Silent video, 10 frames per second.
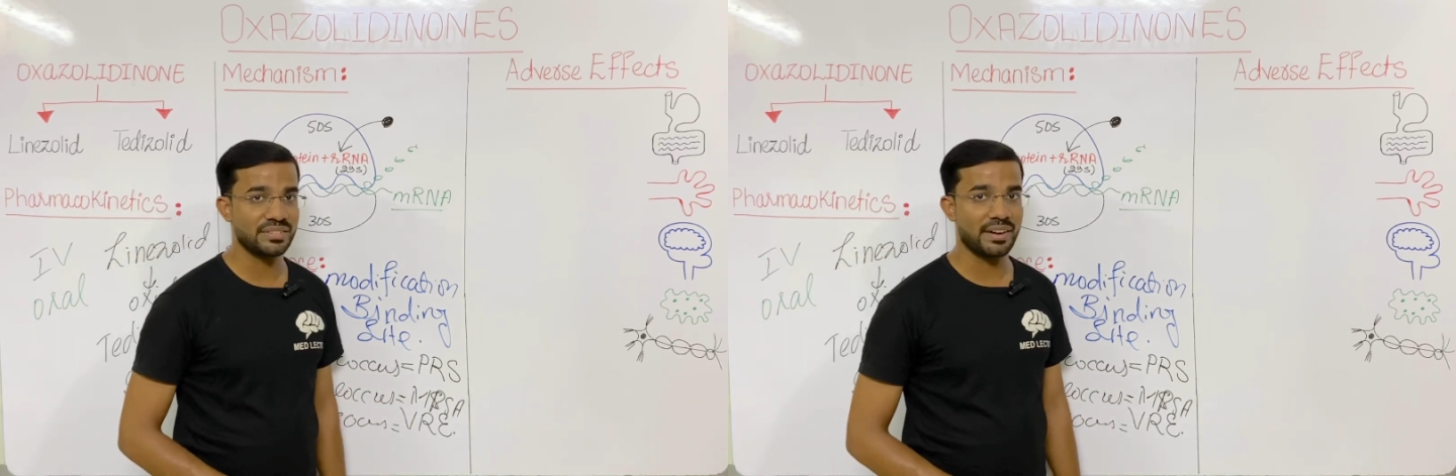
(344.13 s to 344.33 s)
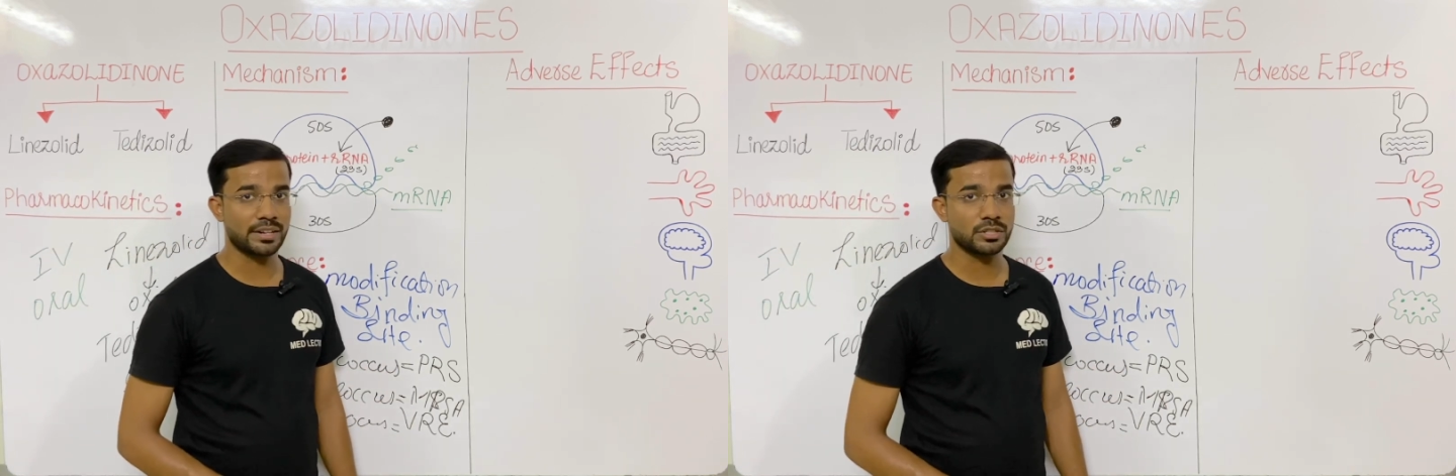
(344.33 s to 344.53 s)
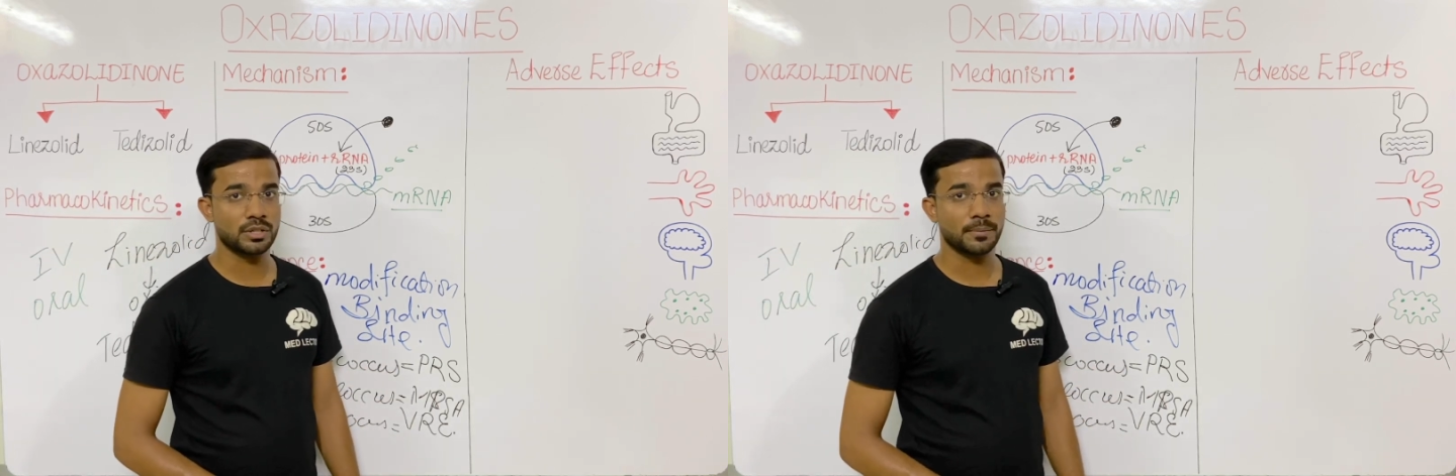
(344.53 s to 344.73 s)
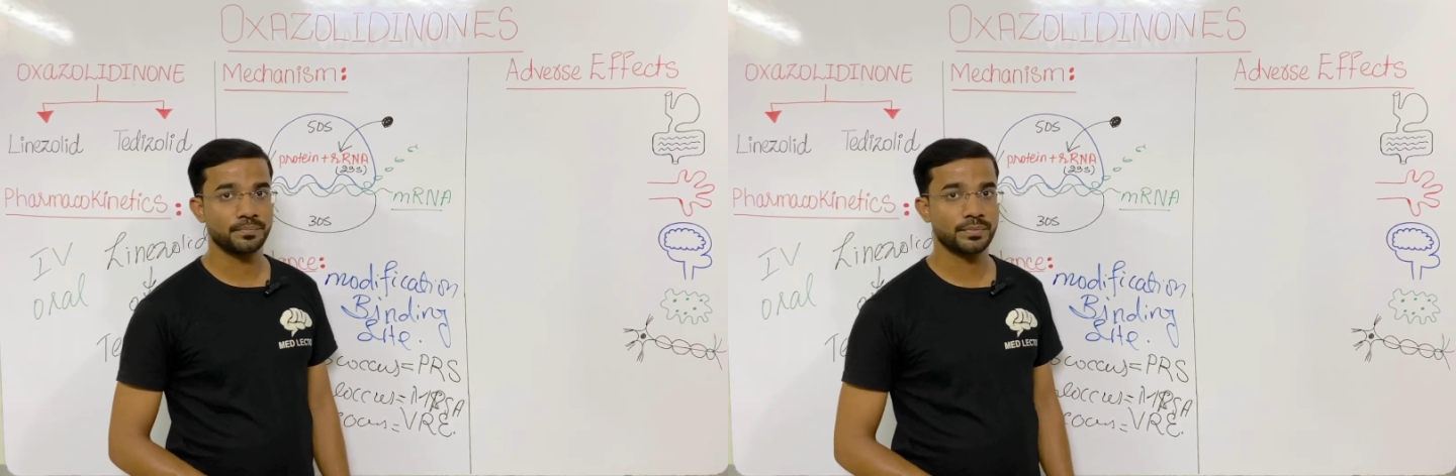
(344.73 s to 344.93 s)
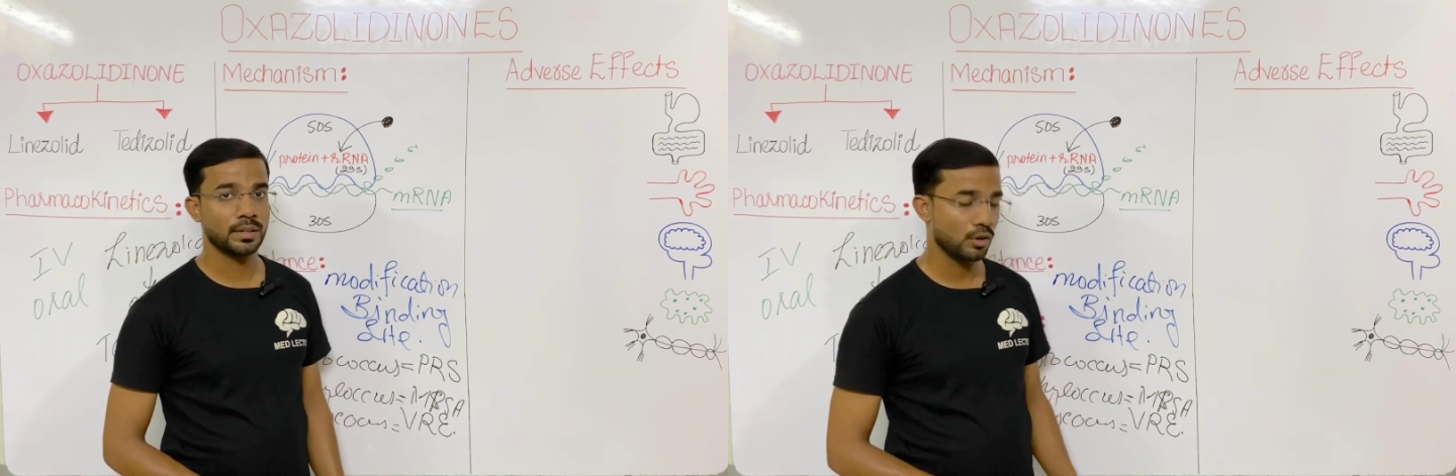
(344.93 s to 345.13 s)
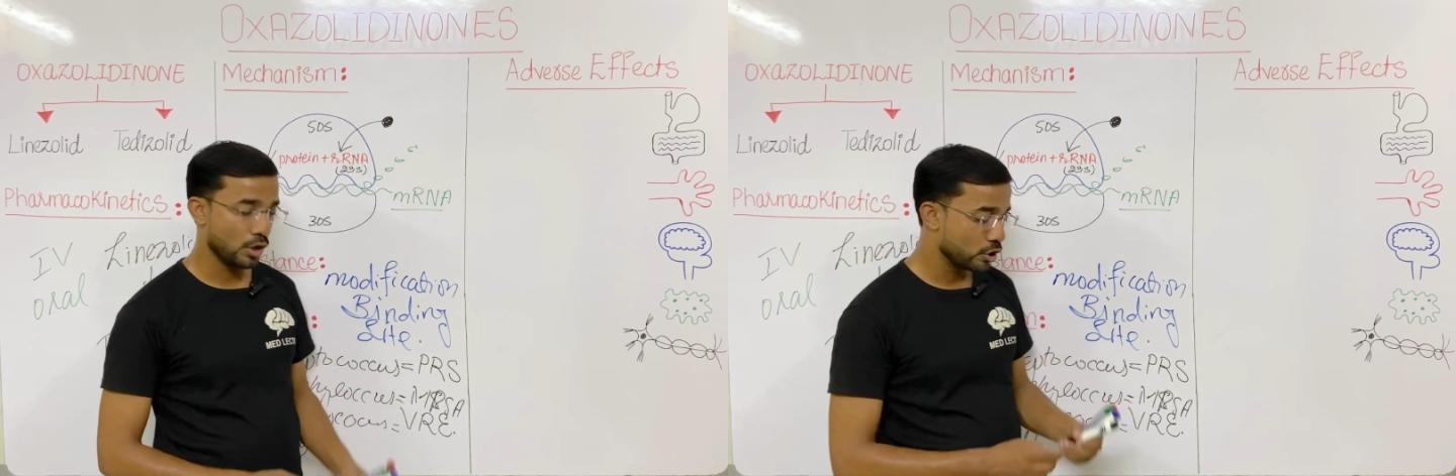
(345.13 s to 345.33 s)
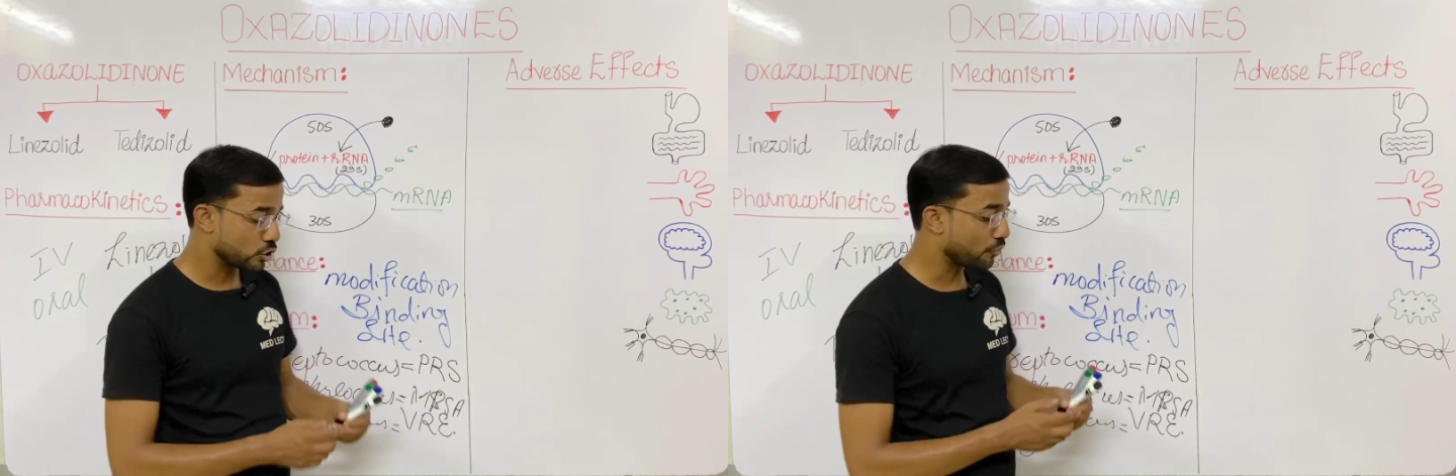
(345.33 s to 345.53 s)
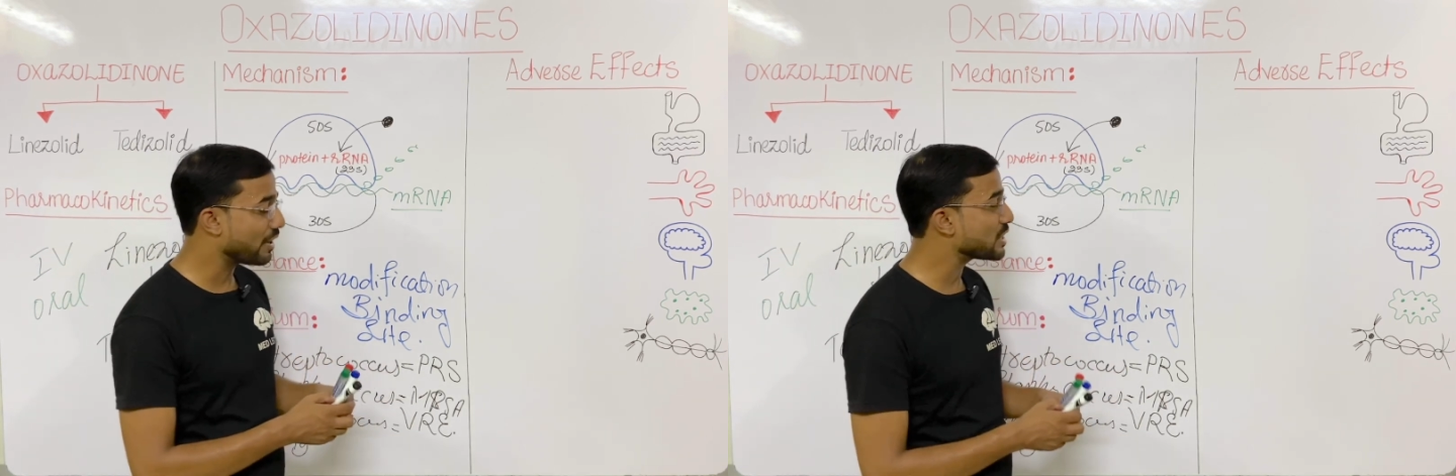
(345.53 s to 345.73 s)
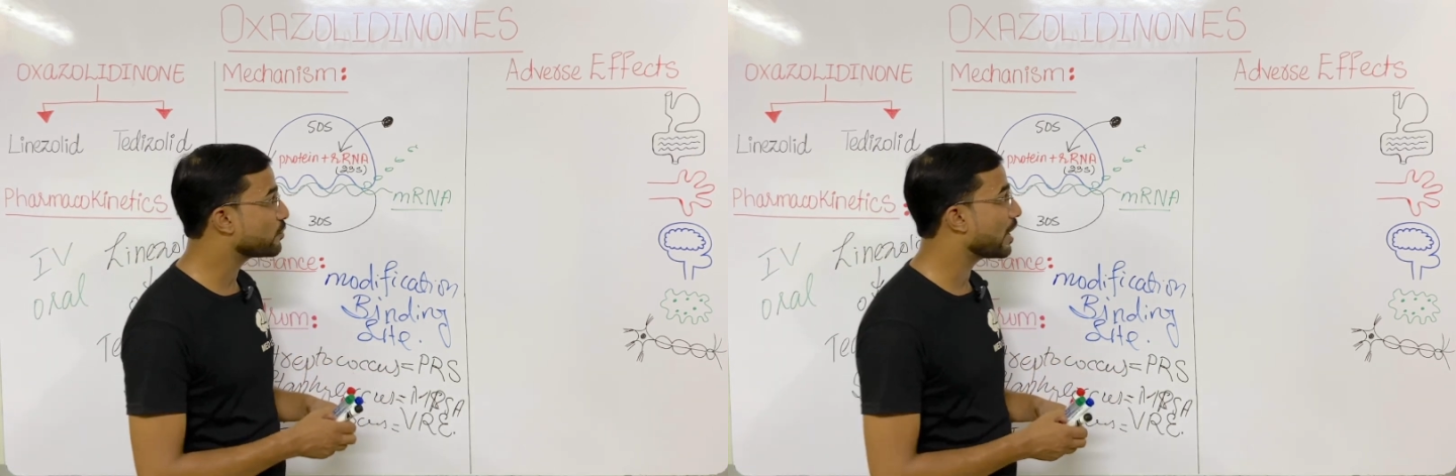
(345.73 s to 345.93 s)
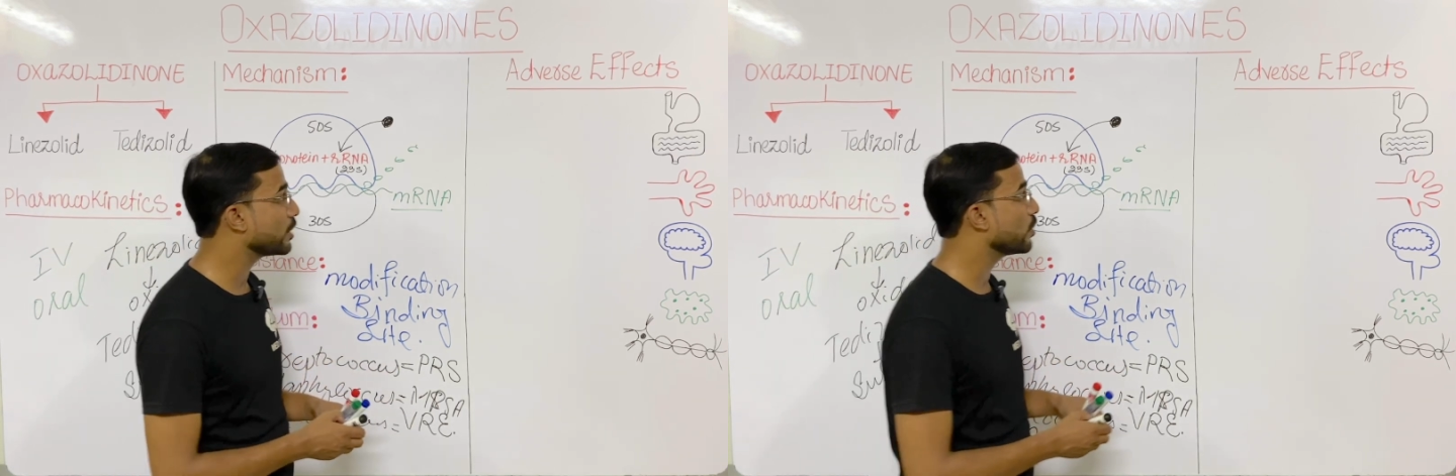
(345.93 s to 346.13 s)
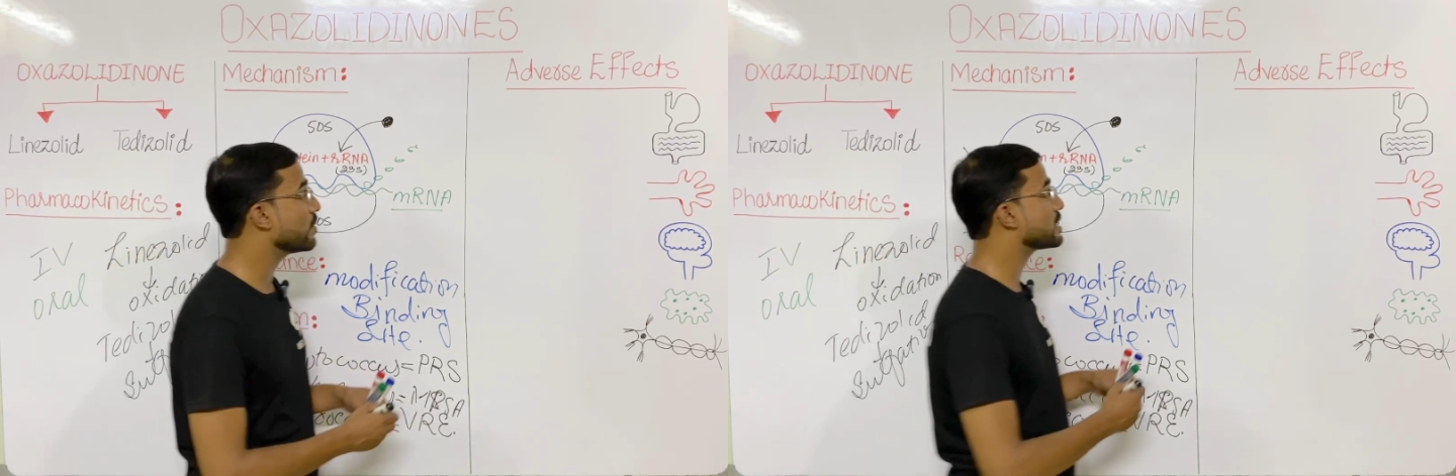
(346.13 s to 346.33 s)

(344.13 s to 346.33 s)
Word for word: effects, so first one you will